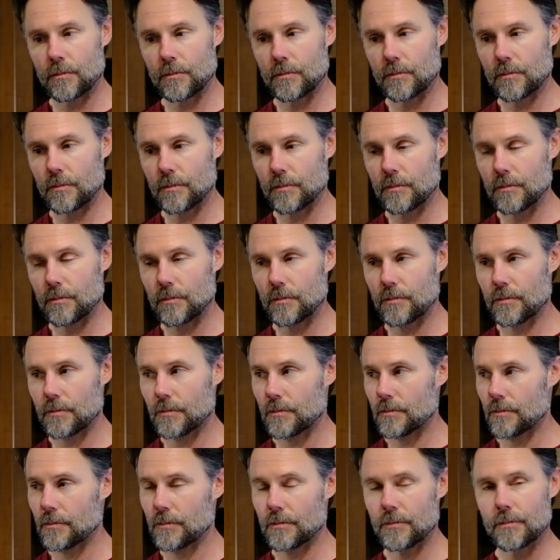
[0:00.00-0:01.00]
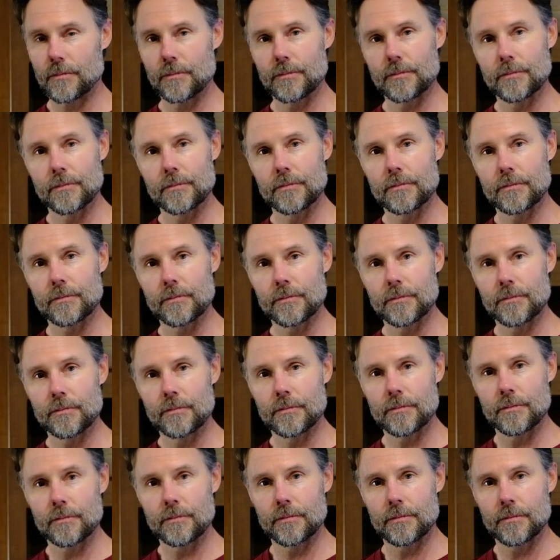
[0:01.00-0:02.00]

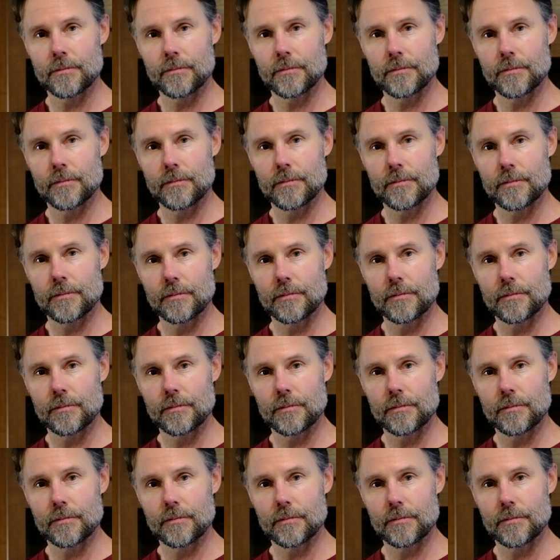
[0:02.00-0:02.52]
The person shown says nothing.